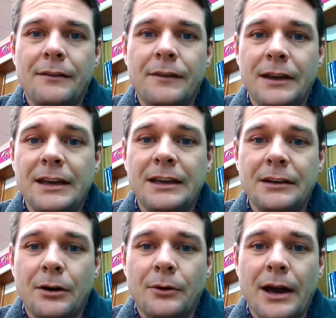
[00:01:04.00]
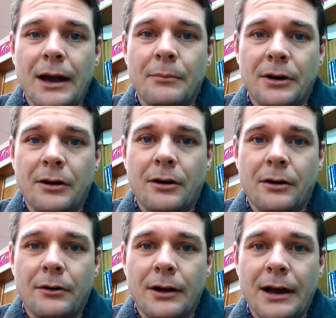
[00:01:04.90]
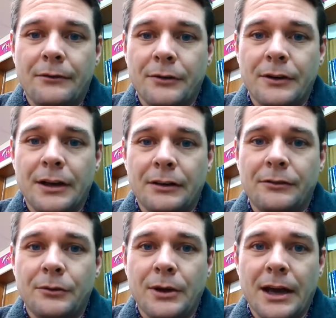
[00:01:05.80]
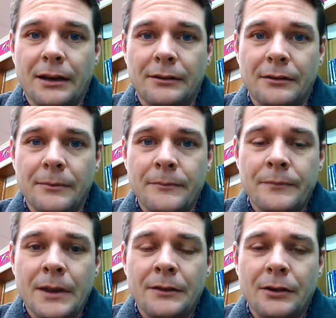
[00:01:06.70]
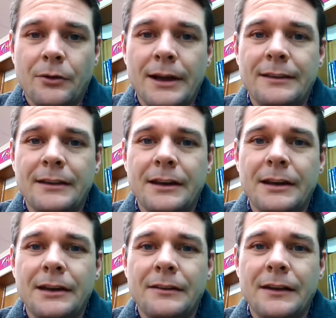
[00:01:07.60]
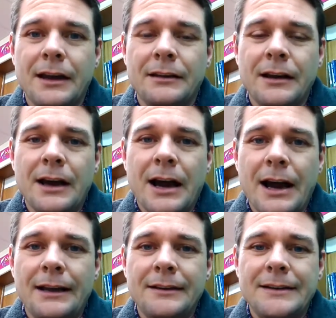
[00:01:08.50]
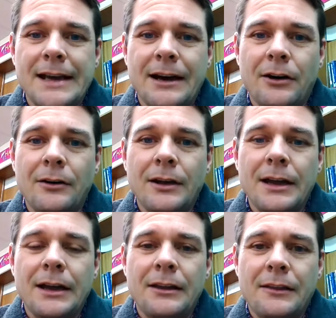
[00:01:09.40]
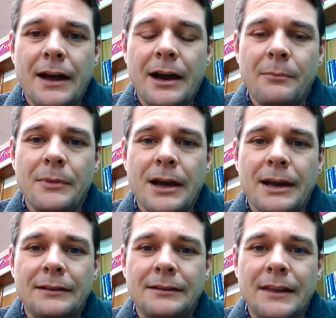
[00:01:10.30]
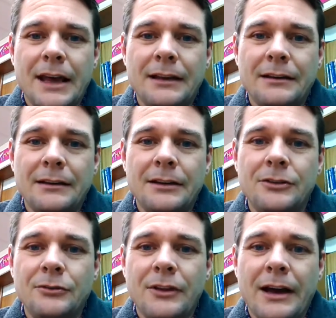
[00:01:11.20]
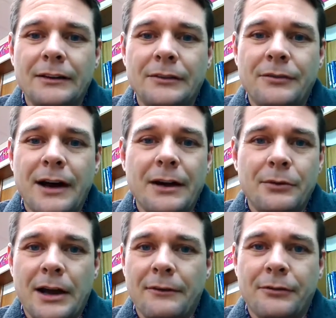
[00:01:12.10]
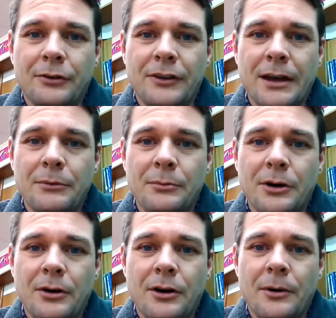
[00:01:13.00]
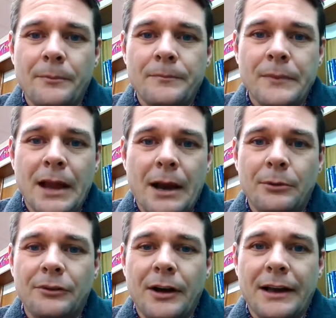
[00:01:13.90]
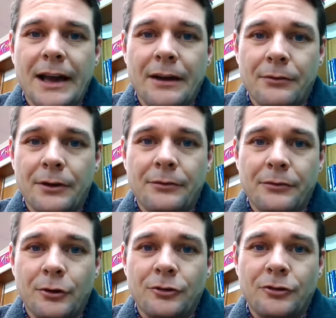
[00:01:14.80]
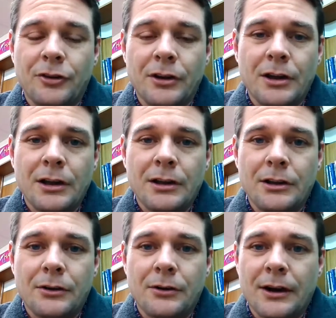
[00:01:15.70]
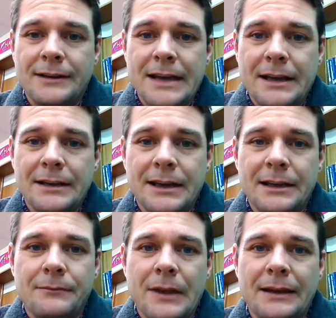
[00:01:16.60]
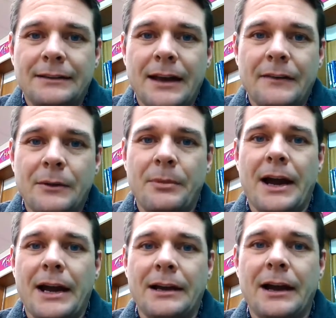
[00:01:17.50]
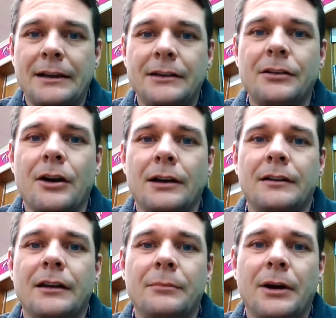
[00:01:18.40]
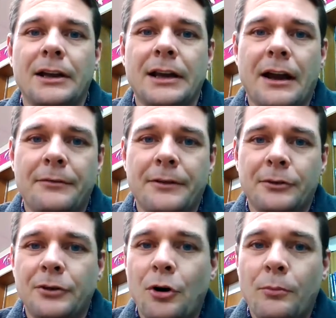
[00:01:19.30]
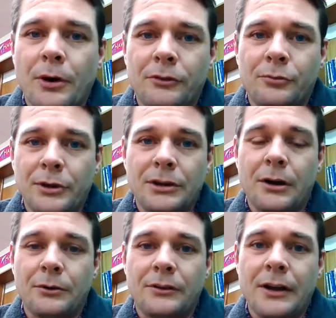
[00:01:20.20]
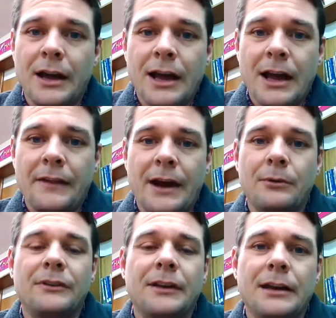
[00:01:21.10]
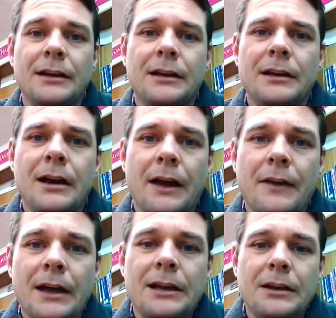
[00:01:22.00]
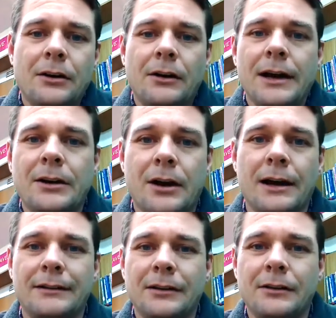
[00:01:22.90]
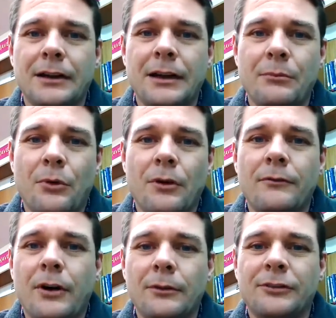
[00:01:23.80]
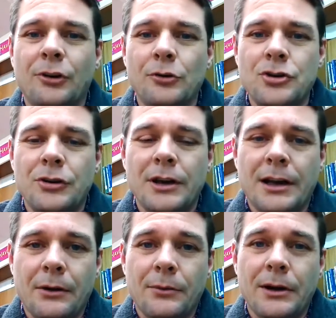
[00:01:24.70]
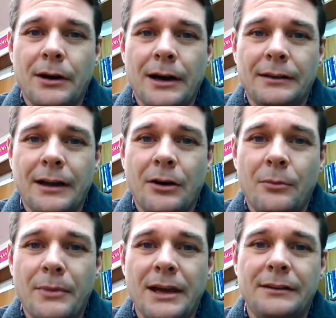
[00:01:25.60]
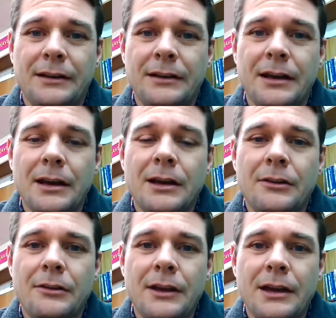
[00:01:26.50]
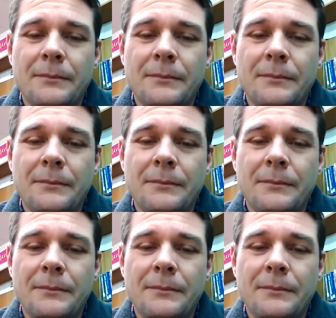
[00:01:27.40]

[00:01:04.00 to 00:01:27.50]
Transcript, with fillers: keynote at MACUL and for the next few days. The great thing that I can tell them is that in 2005, when I first came to MACUL, I was like every first year attendee. I sat in the back, I didn't talk to anybody, I filled notebooks with notes, and that was it. And then a year later, I started to get more involved socially, and I realized how amazing the